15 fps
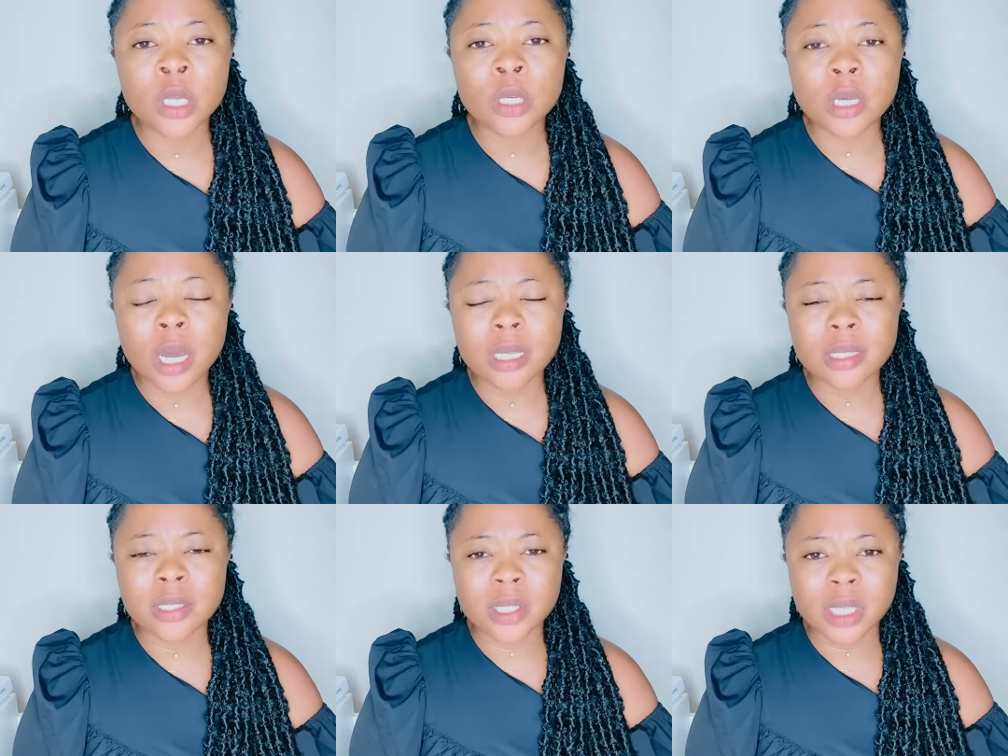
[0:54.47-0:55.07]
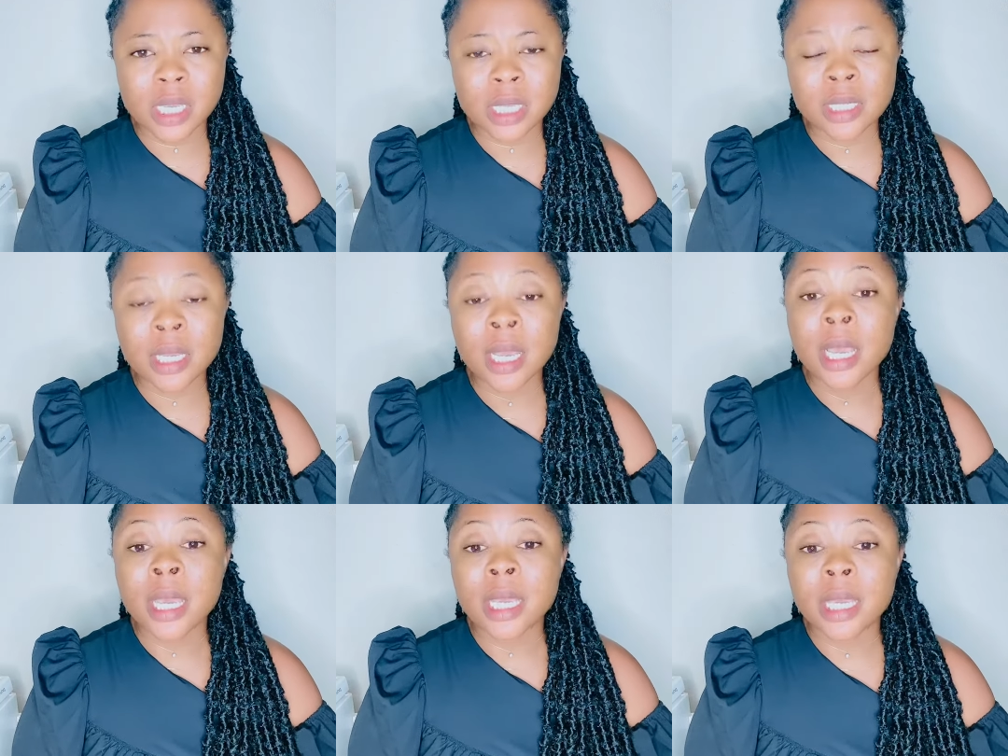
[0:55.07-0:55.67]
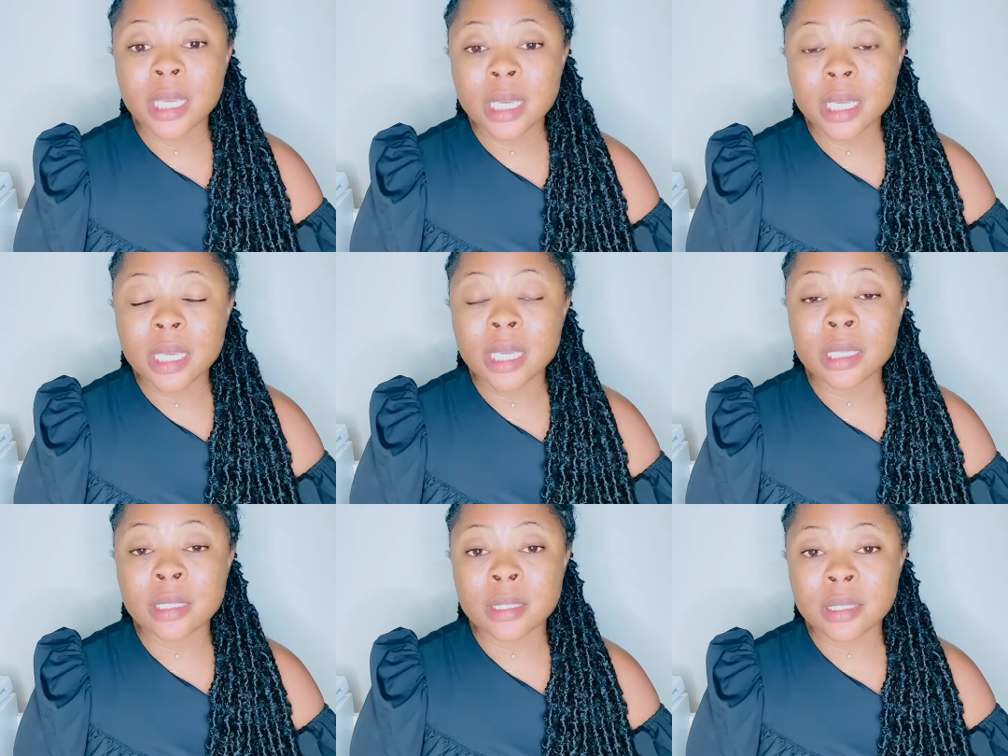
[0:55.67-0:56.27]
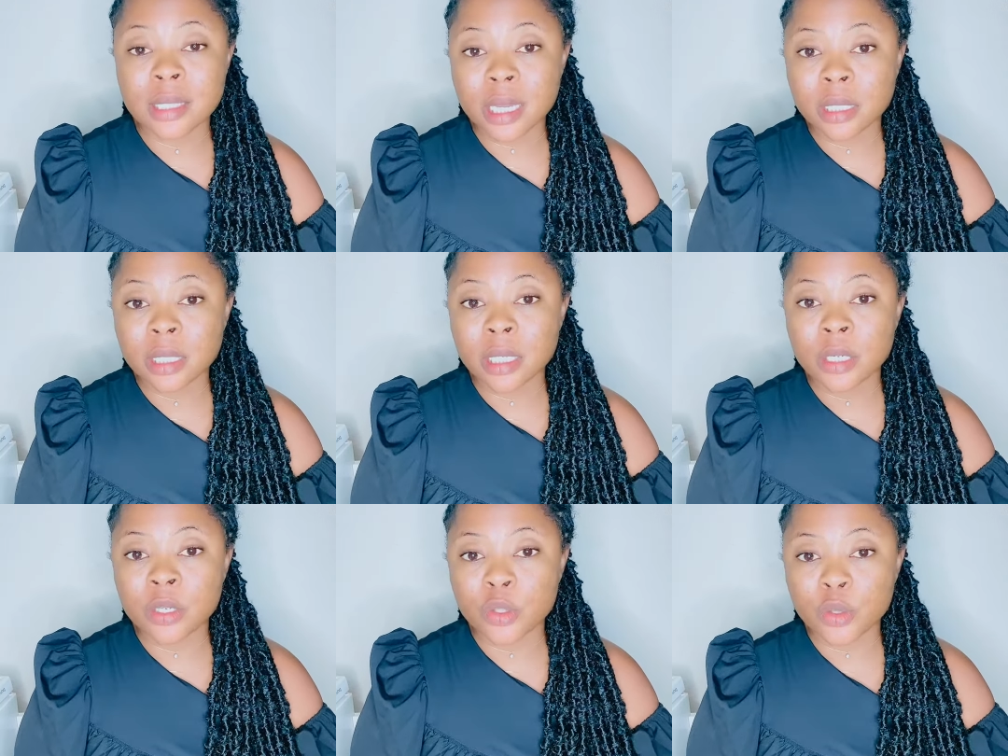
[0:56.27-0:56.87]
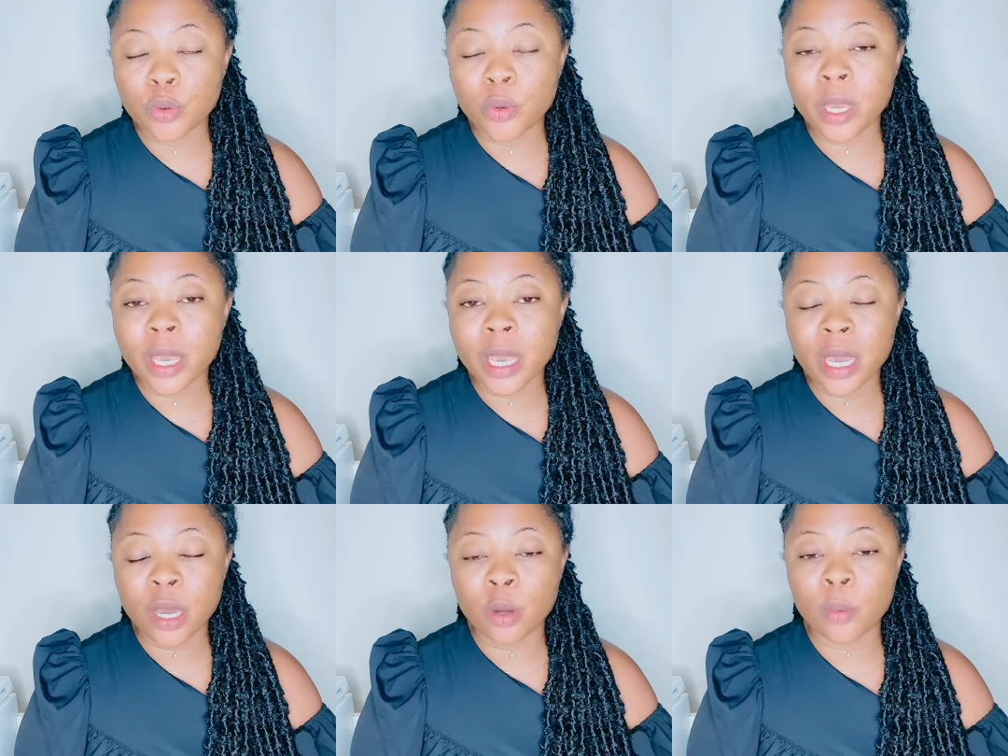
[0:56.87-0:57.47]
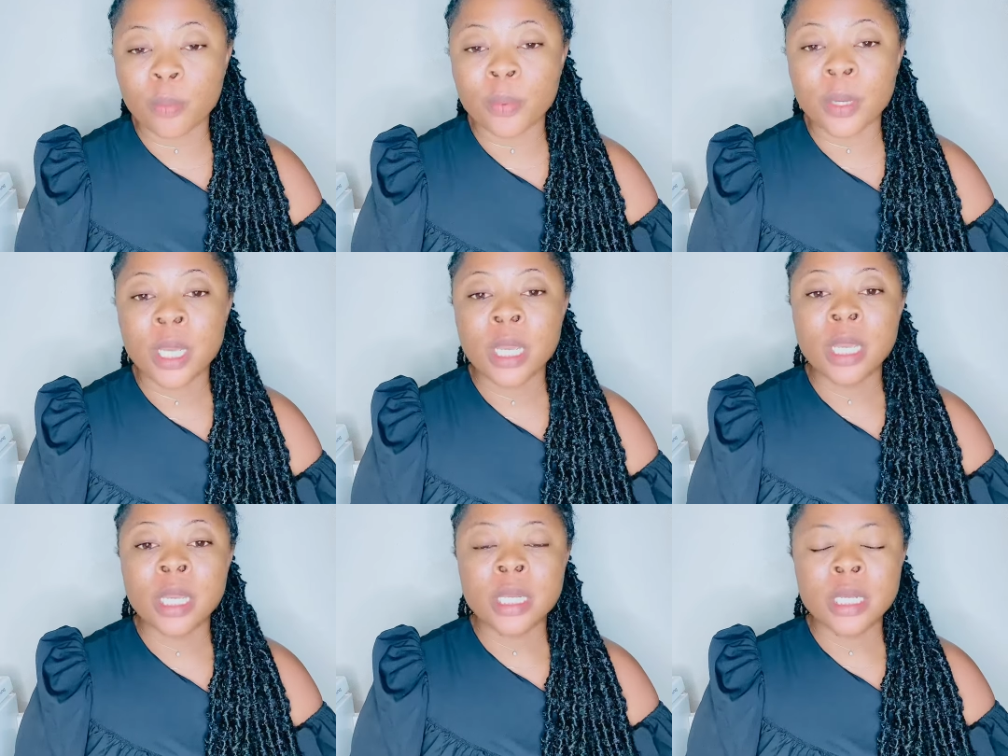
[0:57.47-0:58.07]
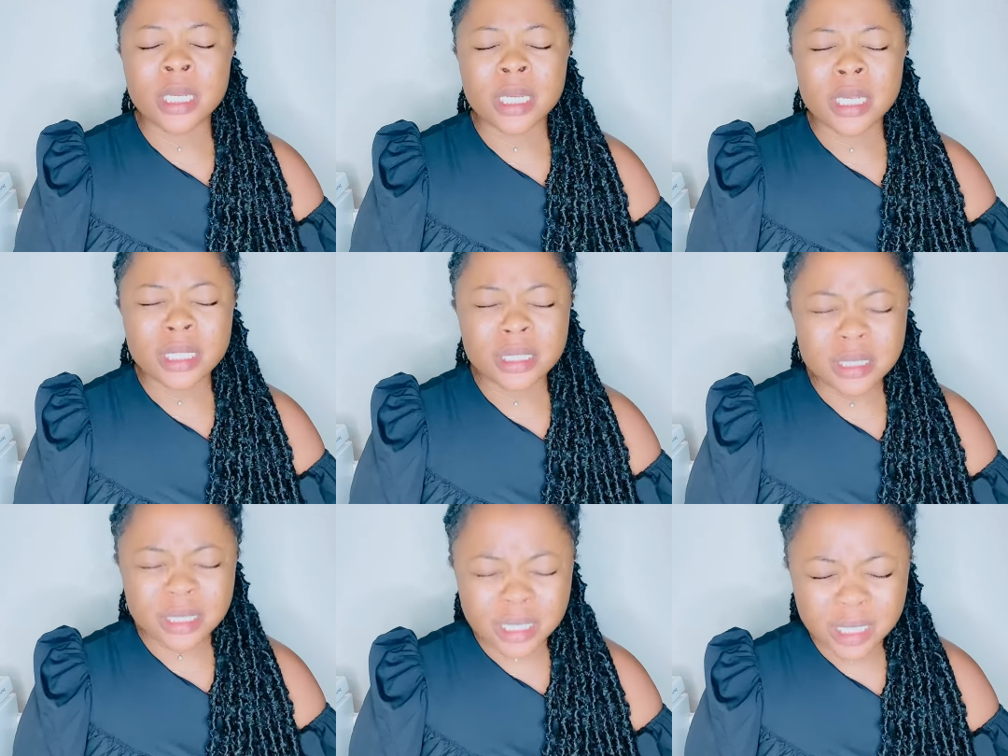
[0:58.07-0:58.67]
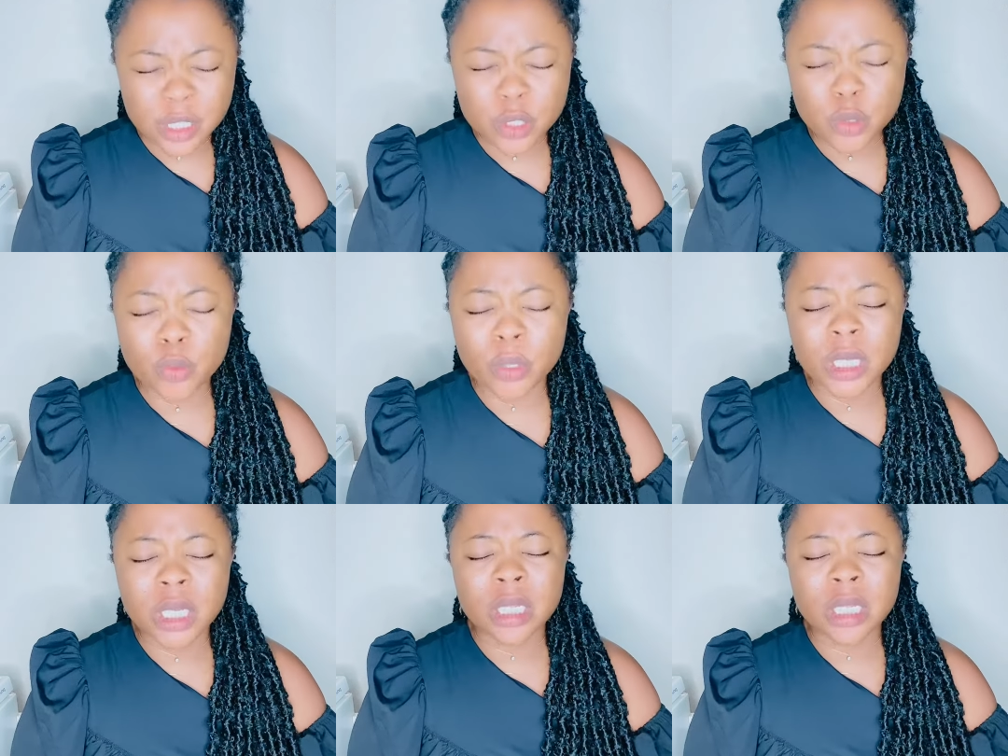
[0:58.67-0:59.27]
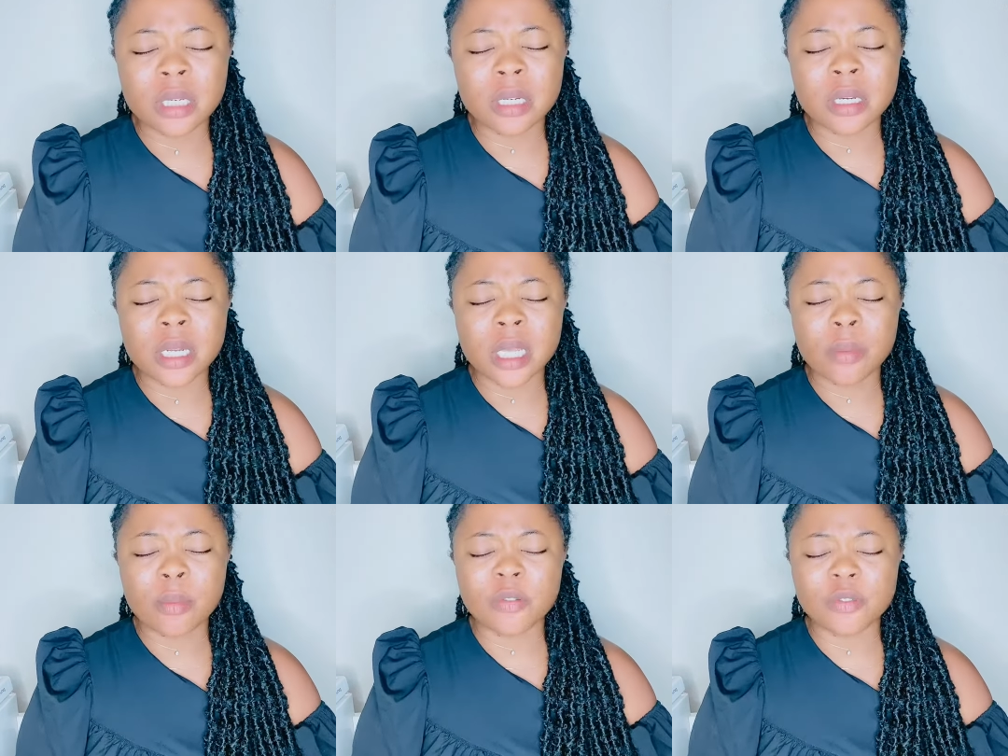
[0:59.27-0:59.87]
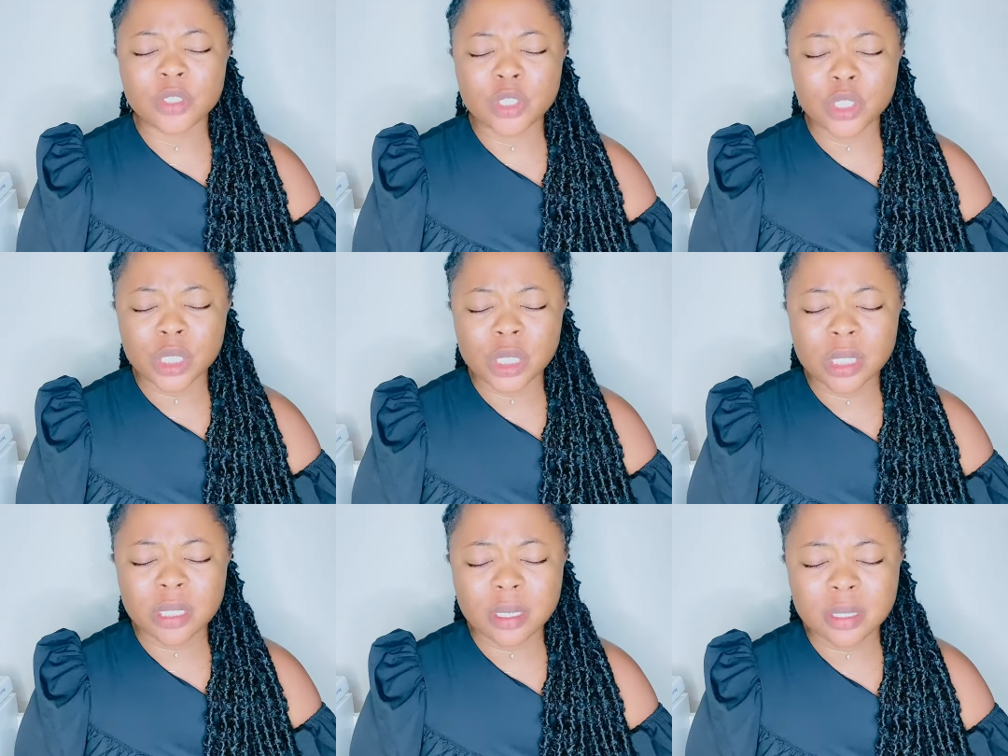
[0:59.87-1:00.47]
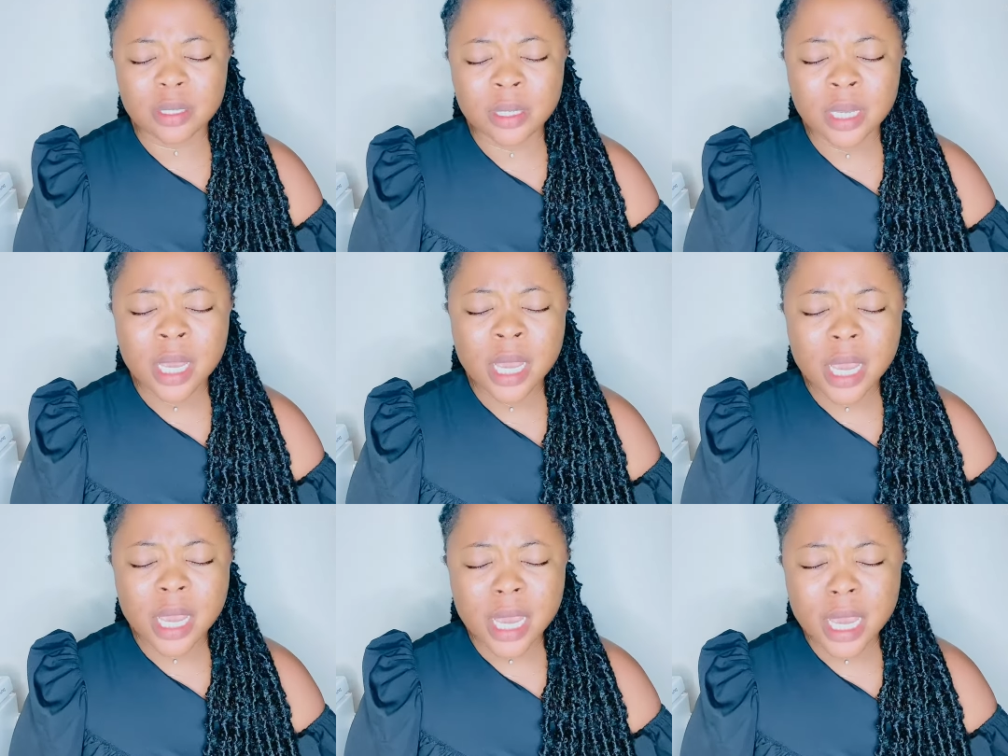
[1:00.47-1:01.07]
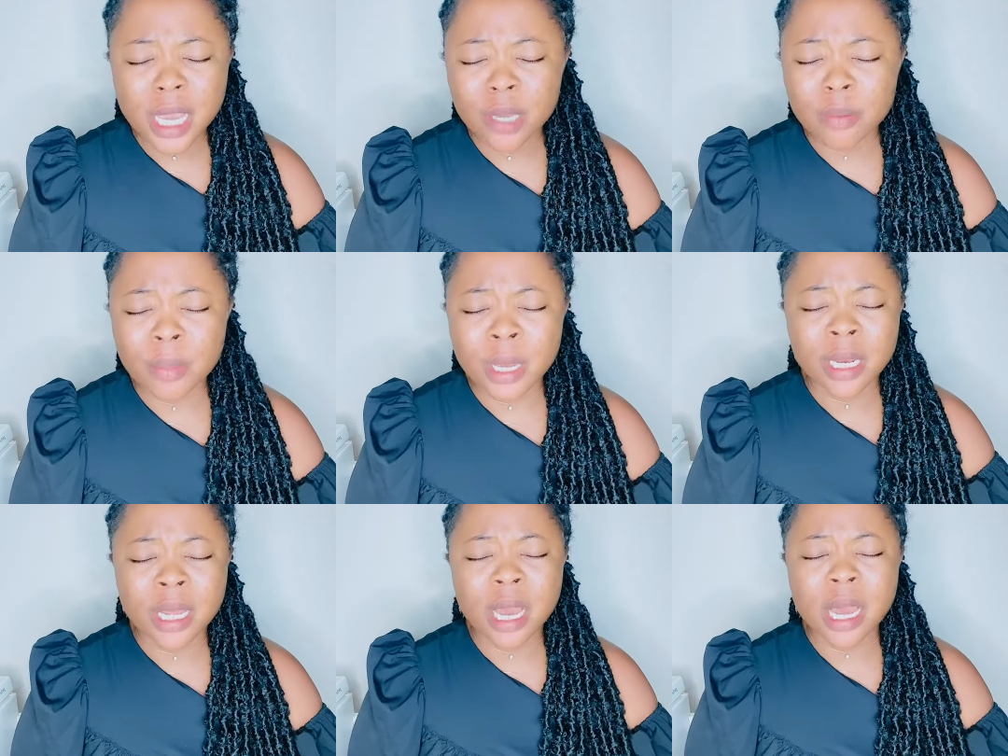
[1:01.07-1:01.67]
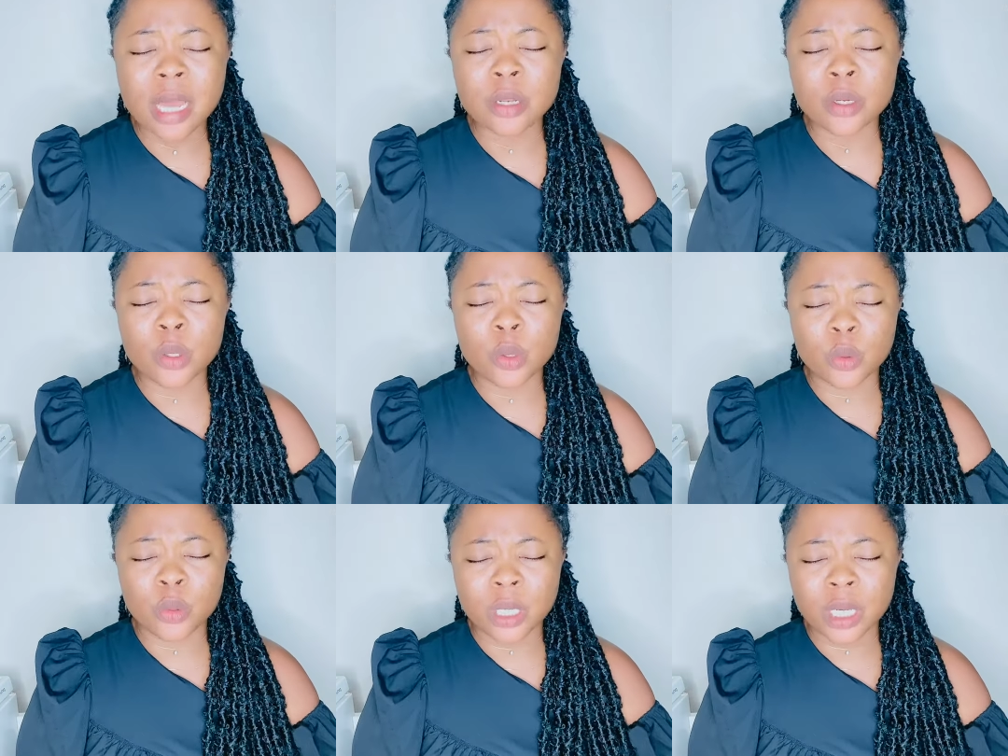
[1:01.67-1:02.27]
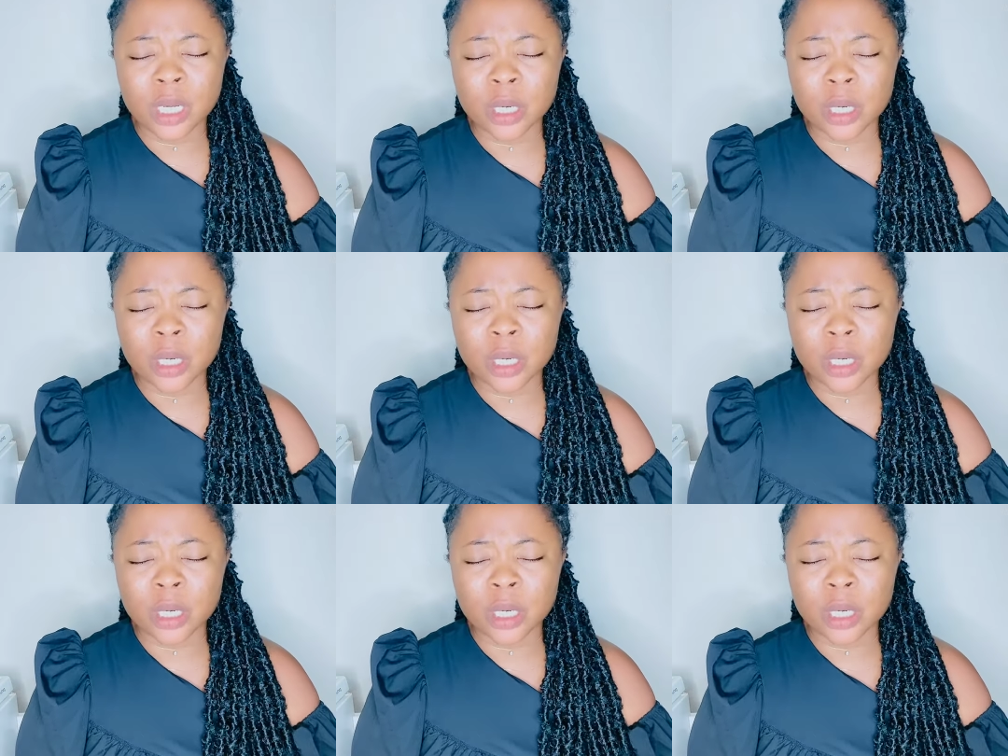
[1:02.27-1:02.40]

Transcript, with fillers: God says He is sending you help this week in the name of Jesus. Amen. Hallelujah.